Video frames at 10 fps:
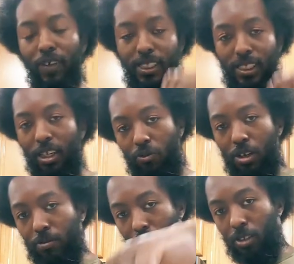And
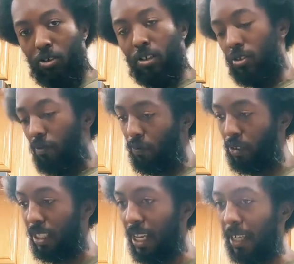Shalawam to the Lord's hopeful
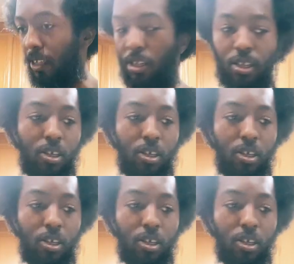elect,